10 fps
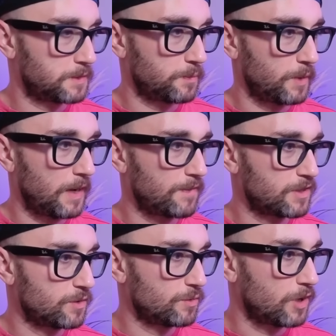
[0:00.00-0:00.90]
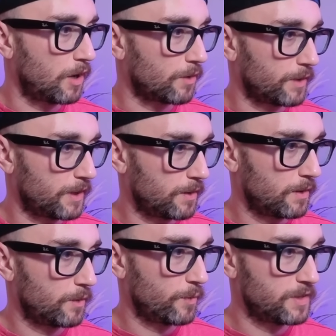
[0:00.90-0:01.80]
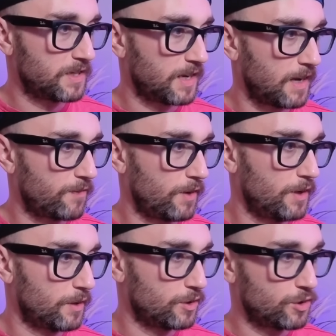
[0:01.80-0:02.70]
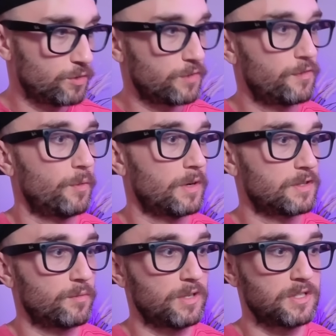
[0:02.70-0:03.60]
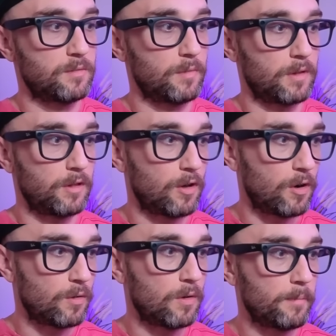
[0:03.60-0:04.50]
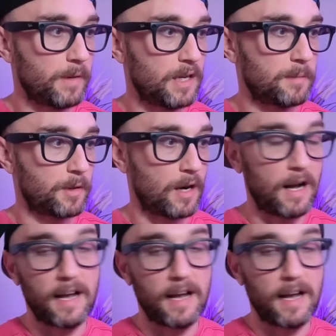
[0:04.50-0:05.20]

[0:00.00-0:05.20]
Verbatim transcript: we have this new toggle here, reasoning effort. You can choose if you want to reason with low, medium, or high